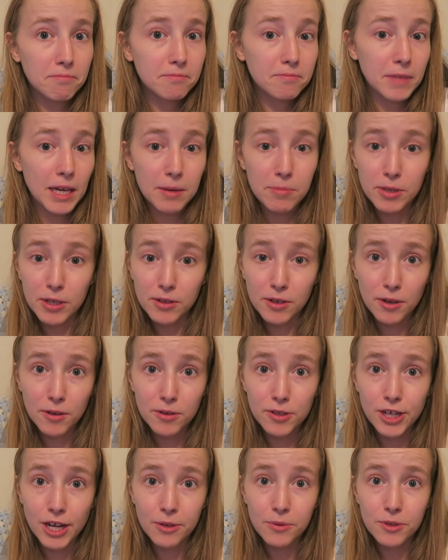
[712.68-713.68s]
Maybe you know
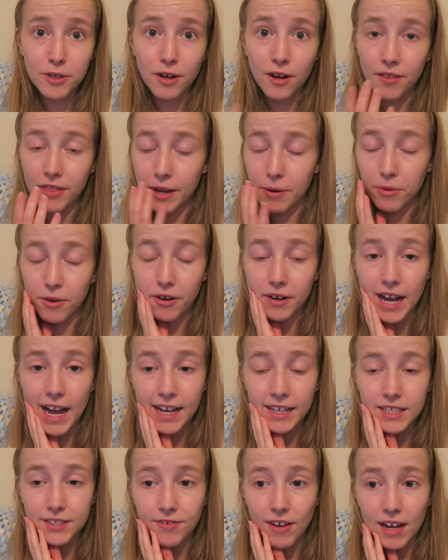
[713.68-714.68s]
who Jedward are. They were on
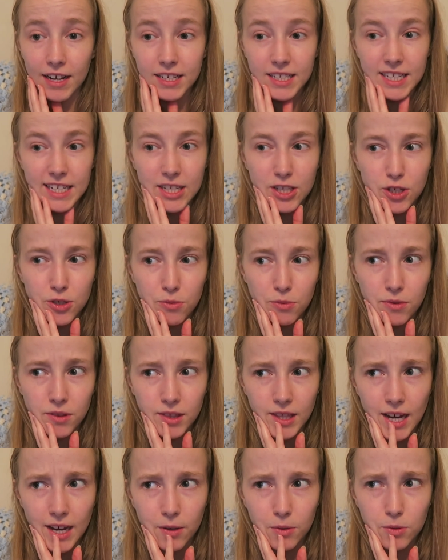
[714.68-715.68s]
X Factor in
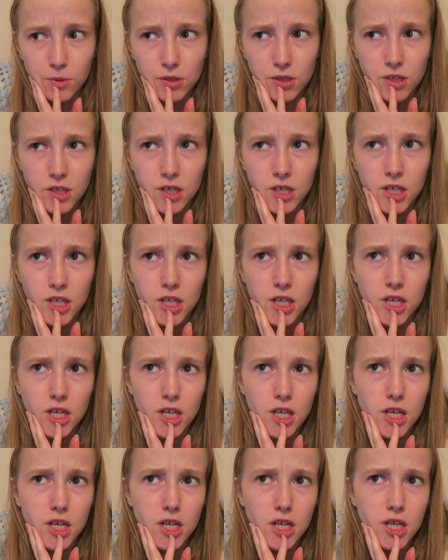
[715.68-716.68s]

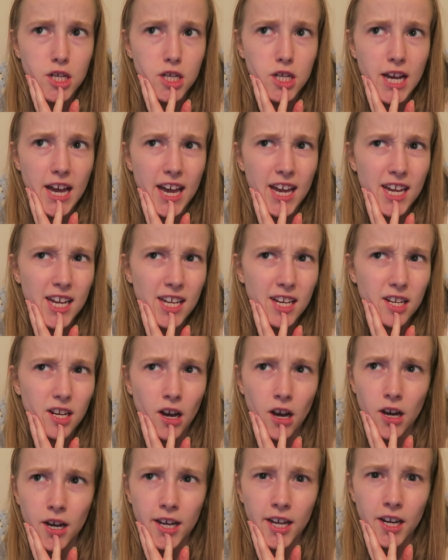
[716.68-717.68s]
2008,
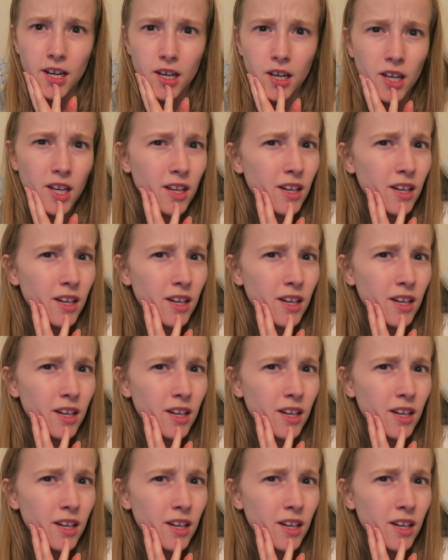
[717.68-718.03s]
9?